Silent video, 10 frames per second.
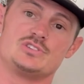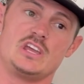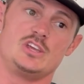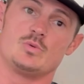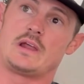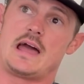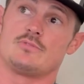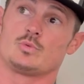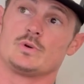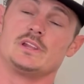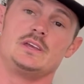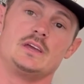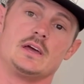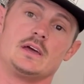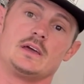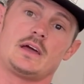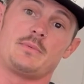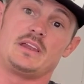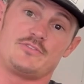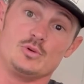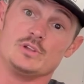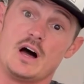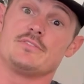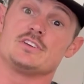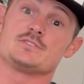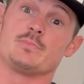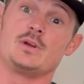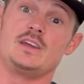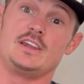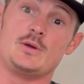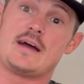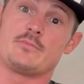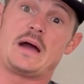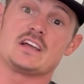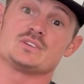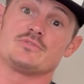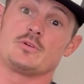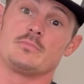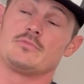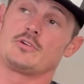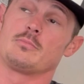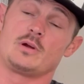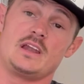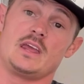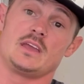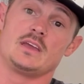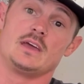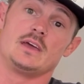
You want to have a really, I mean, if you love this breed and you have a passion for breeding